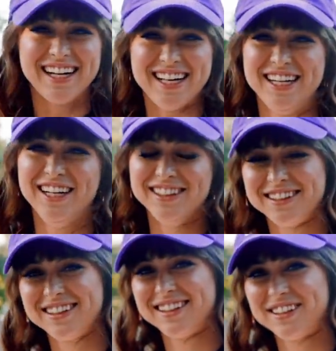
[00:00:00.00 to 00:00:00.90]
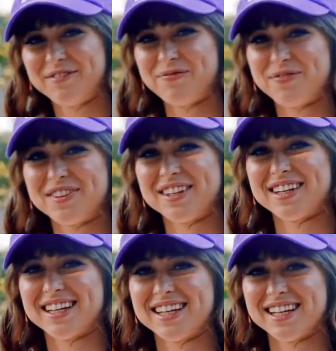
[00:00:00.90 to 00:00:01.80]
I don't know. what does feminism
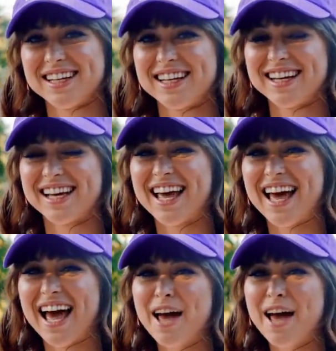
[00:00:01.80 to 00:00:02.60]
mean to you personally?